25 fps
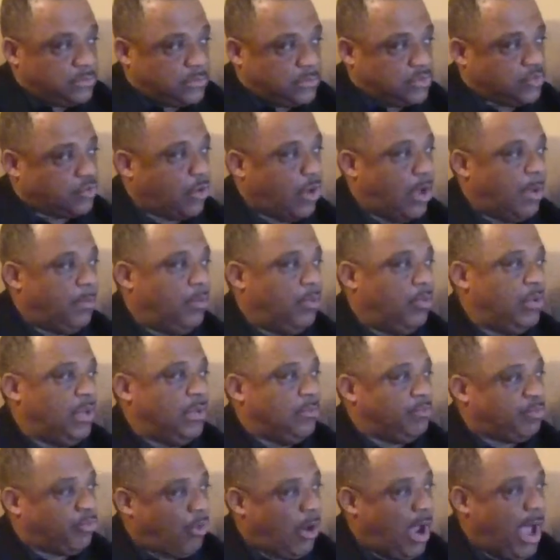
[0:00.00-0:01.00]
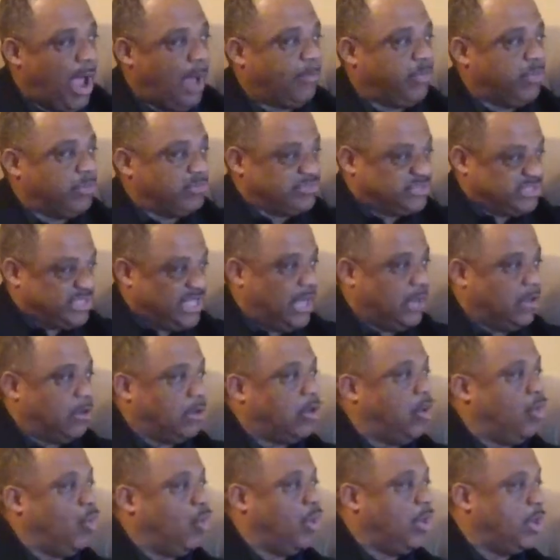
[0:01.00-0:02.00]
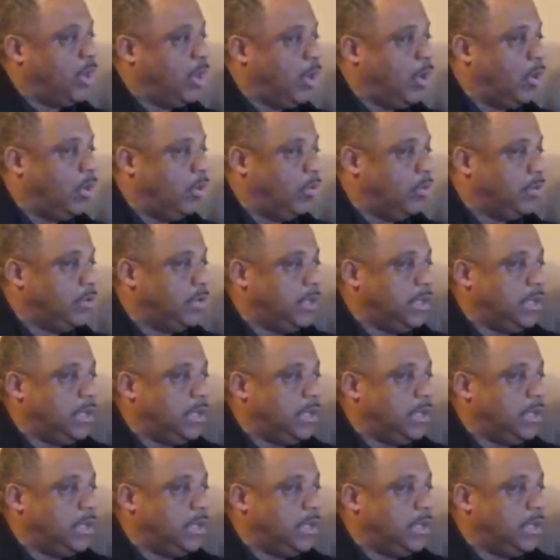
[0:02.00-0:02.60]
trouble and problems that are going on.